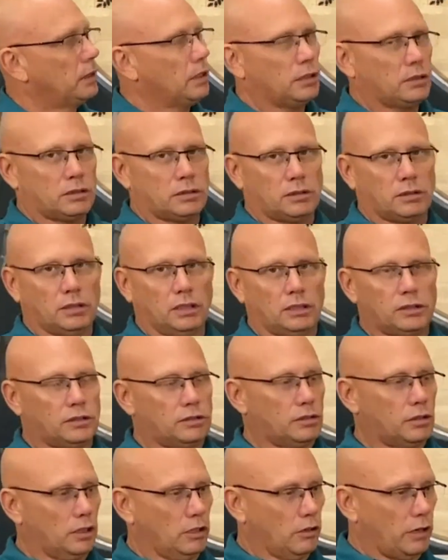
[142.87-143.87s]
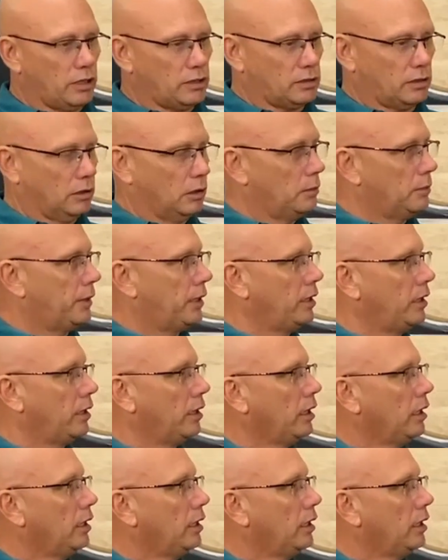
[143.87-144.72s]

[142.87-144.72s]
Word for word: Let's let's digress a little bit here.